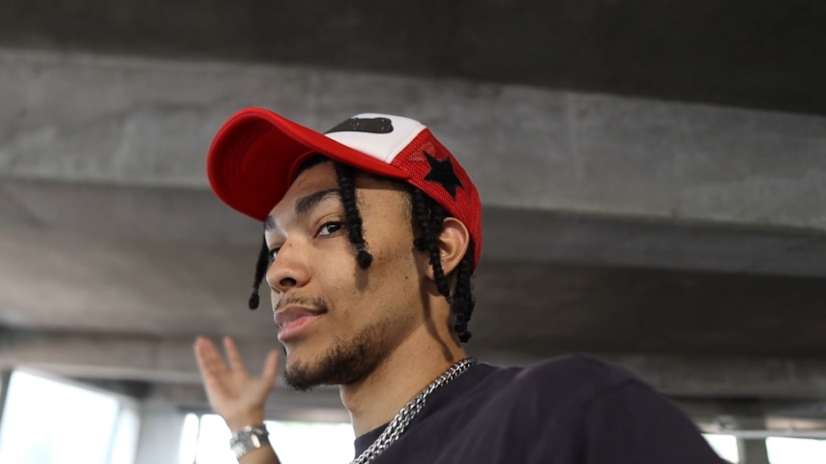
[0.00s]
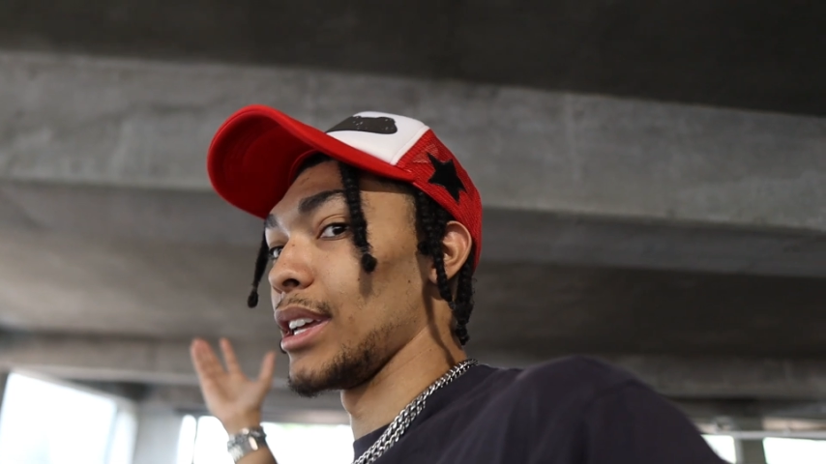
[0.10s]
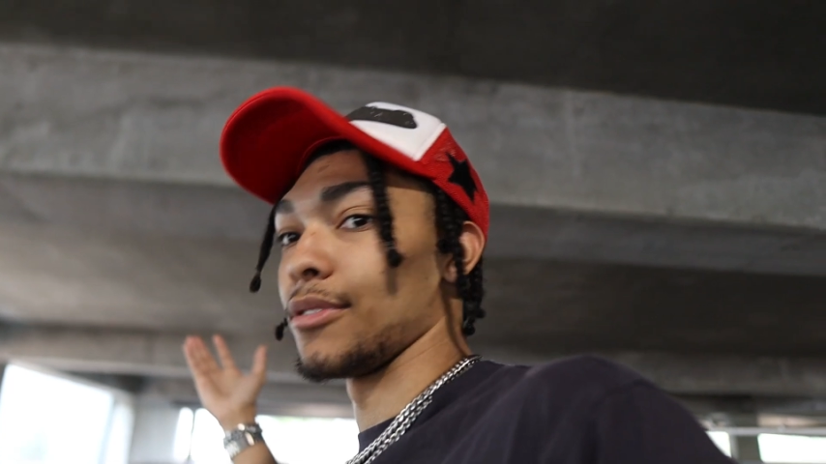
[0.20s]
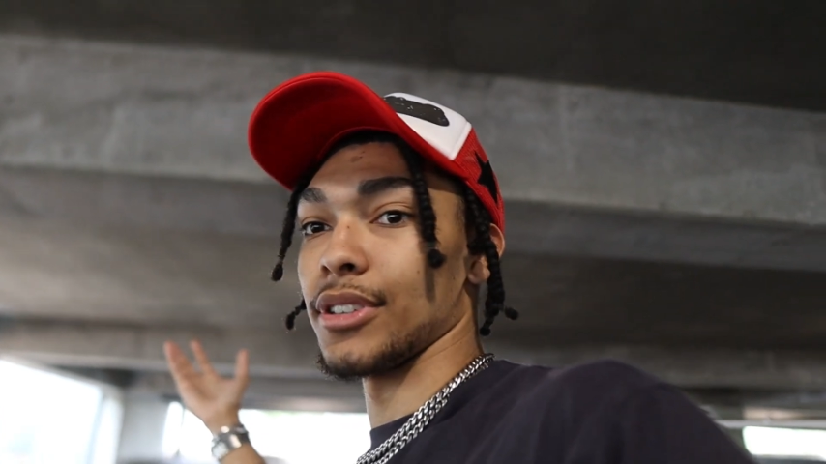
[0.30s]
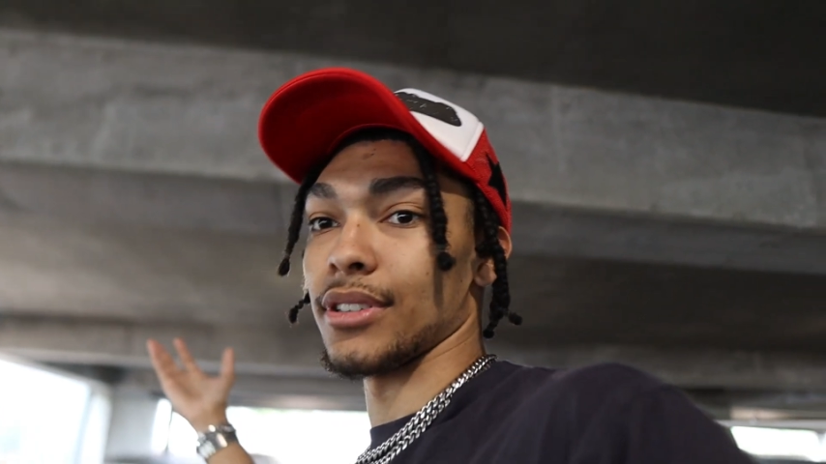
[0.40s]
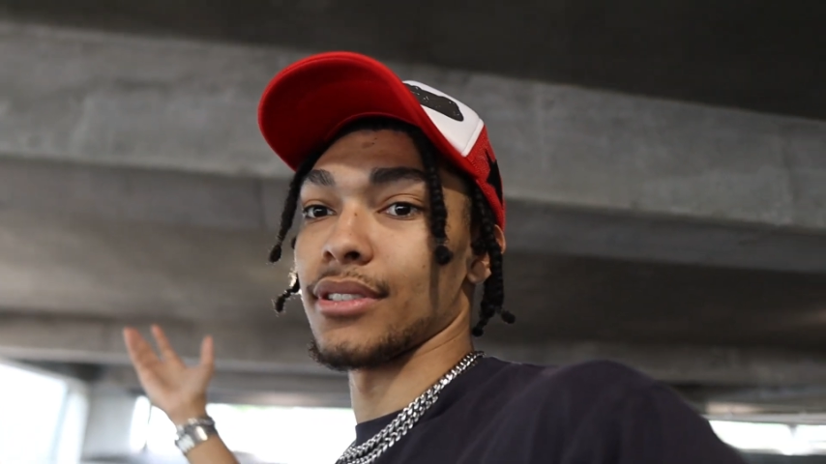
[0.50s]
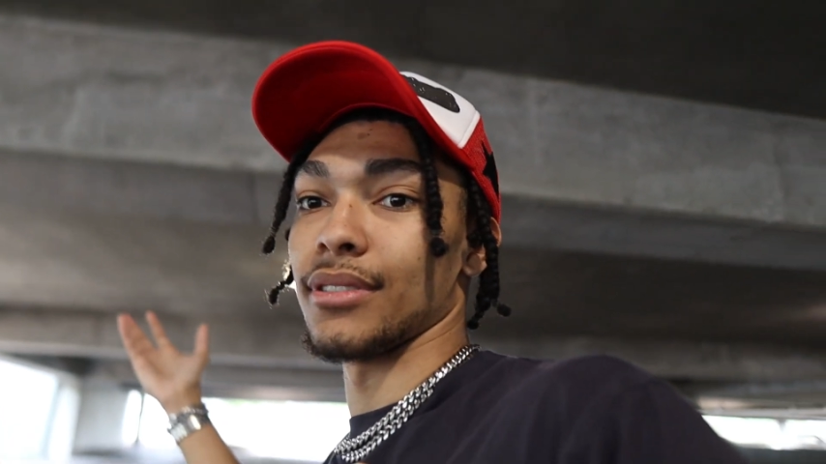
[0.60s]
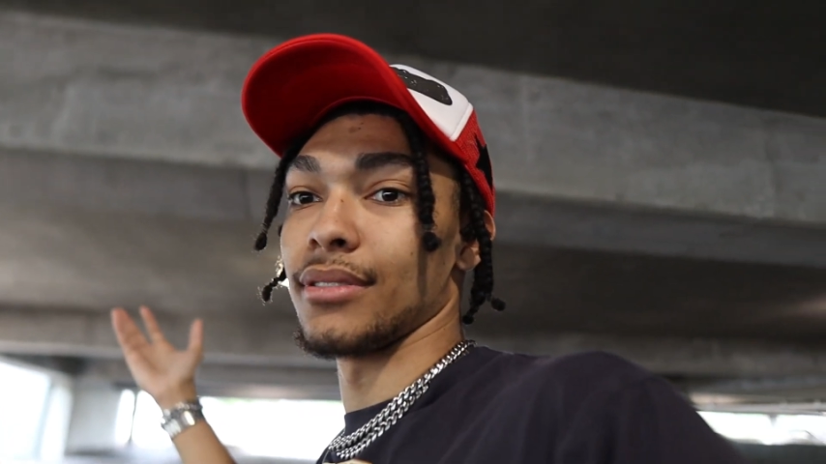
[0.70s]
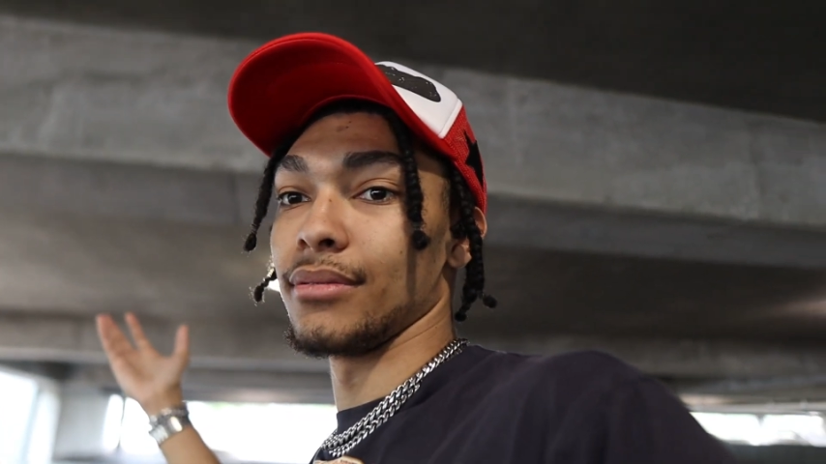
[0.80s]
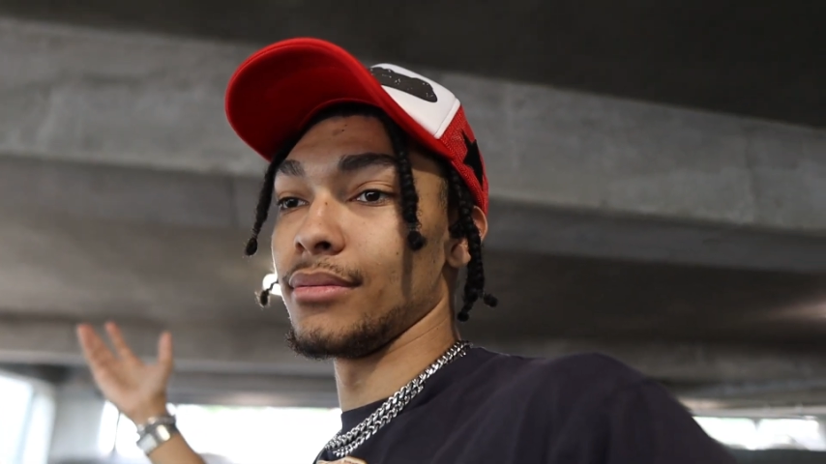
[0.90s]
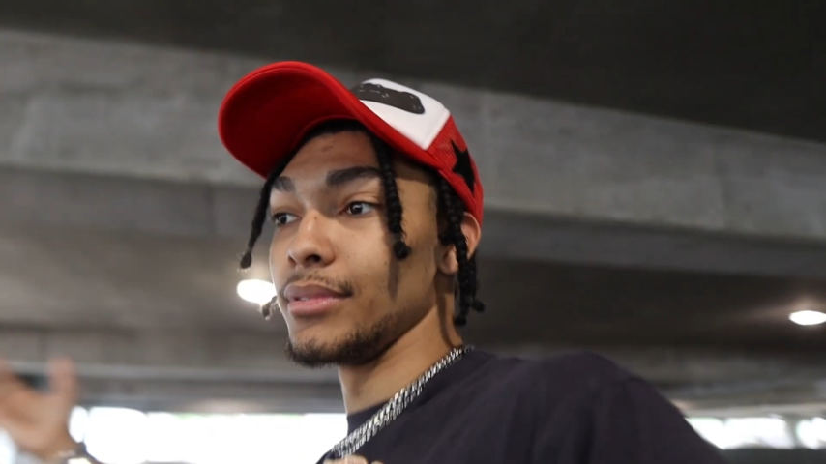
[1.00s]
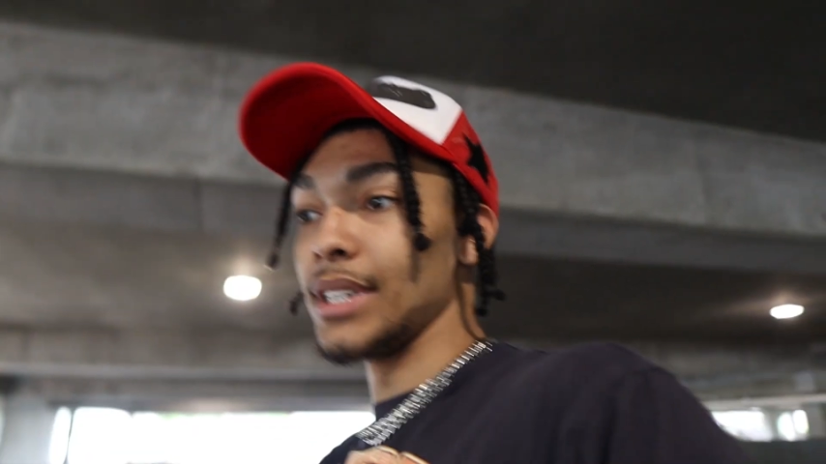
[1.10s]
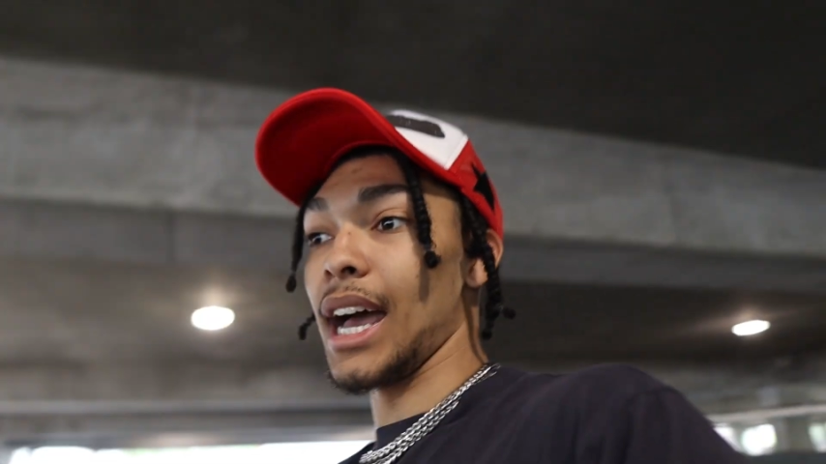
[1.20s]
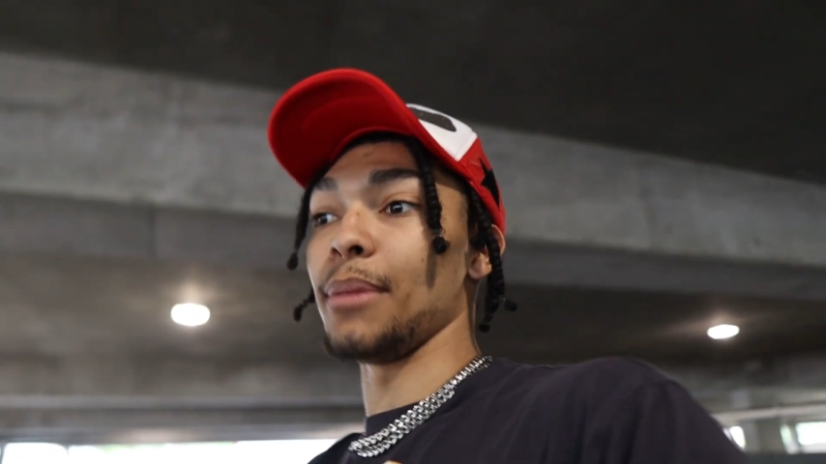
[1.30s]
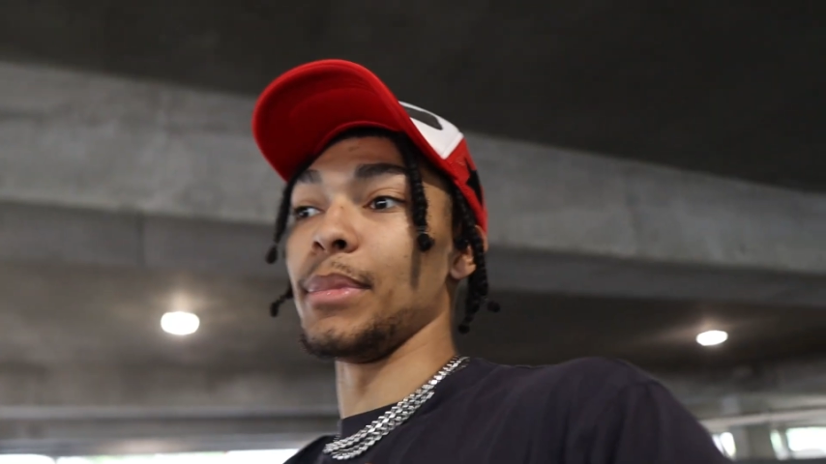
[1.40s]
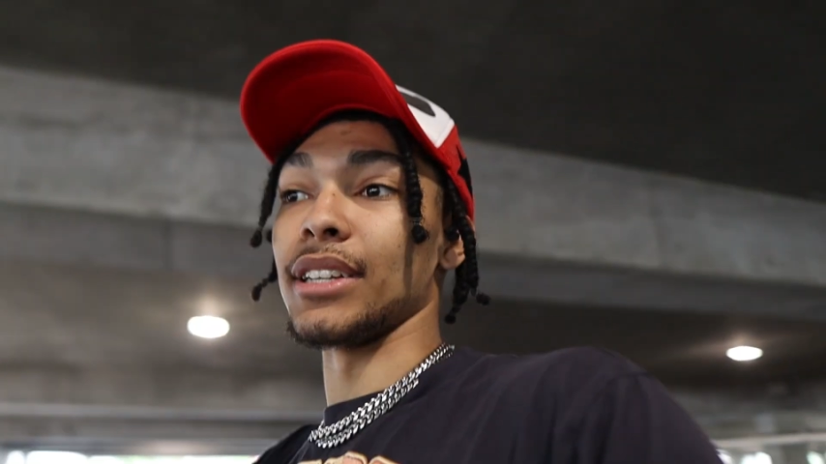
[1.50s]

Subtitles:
if it's not